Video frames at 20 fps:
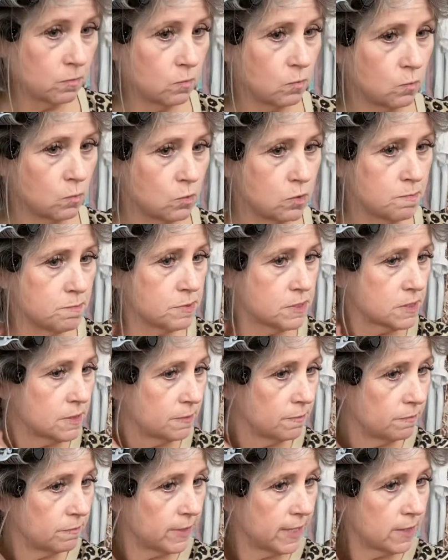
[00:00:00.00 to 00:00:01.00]
Whoops,
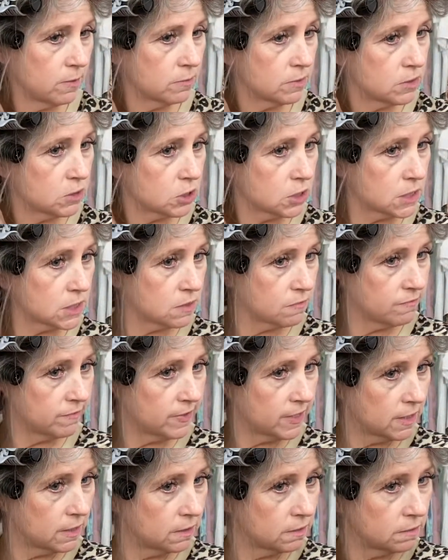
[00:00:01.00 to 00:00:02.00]
that one just
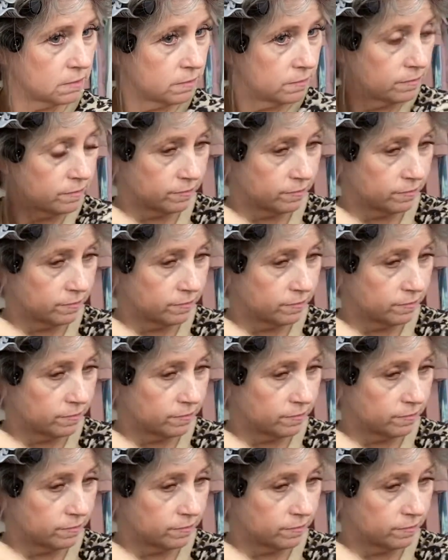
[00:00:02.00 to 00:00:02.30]
fell.